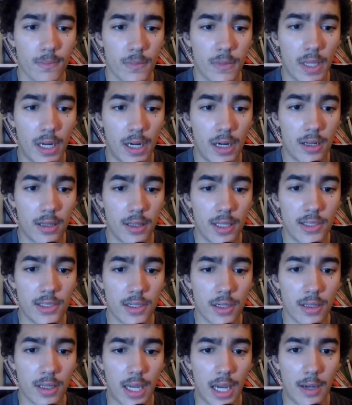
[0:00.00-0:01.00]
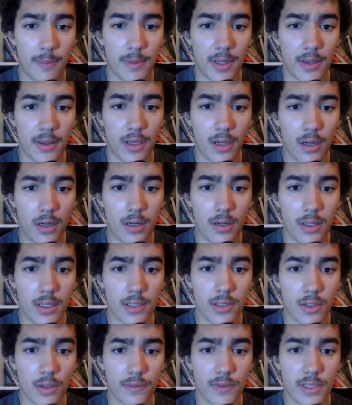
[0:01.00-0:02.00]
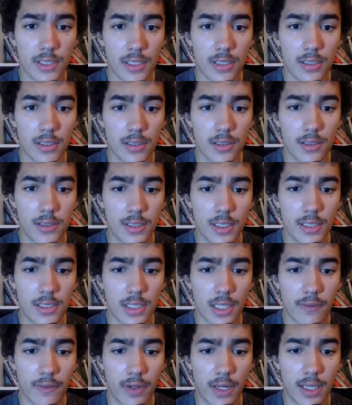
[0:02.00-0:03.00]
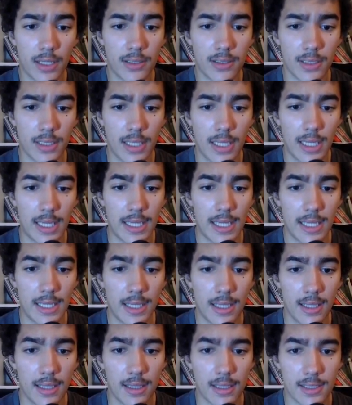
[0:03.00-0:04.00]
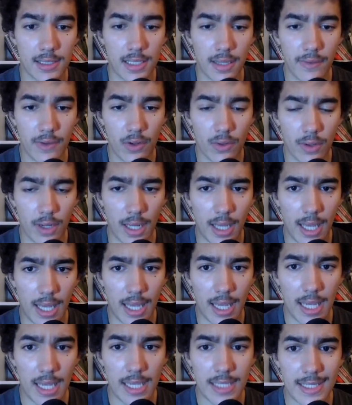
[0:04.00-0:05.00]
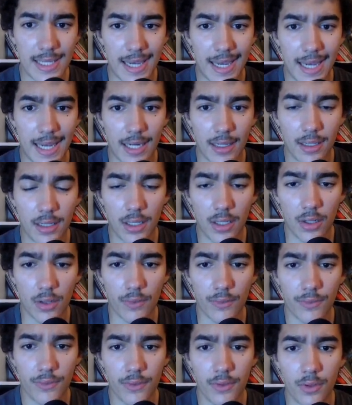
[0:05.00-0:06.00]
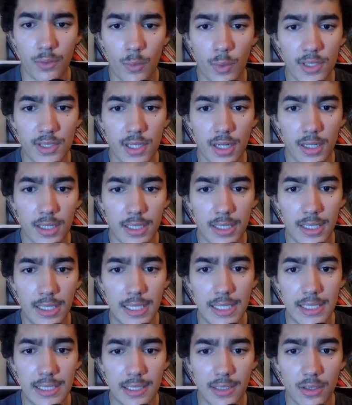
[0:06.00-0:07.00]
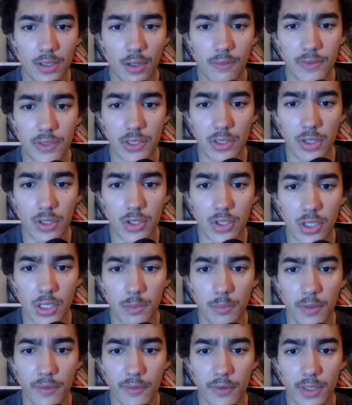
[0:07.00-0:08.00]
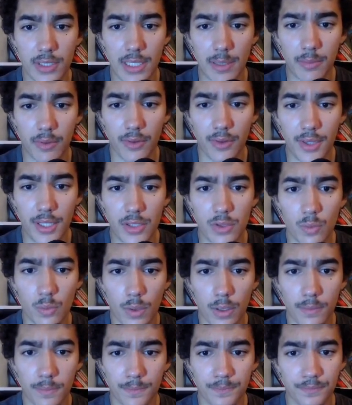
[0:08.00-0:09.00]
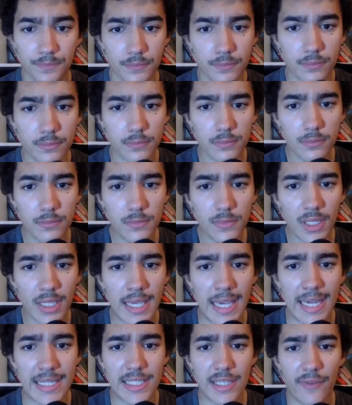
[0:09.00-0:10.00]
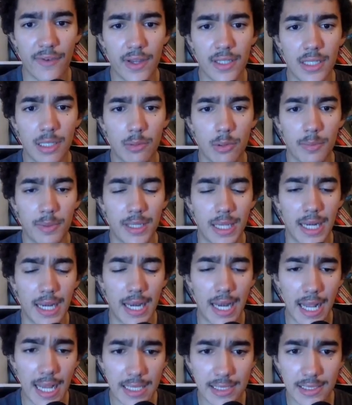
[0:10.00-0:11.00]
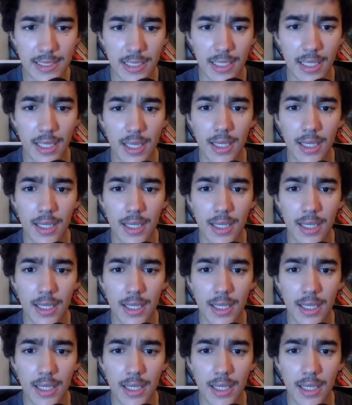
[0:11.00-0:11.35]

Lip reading: These are how many they are. There's obviously 6, 7, 8, 7 or 8, and you know the ones that are decent. Obviously, you can jump in. For example, this one, XFN WPLS.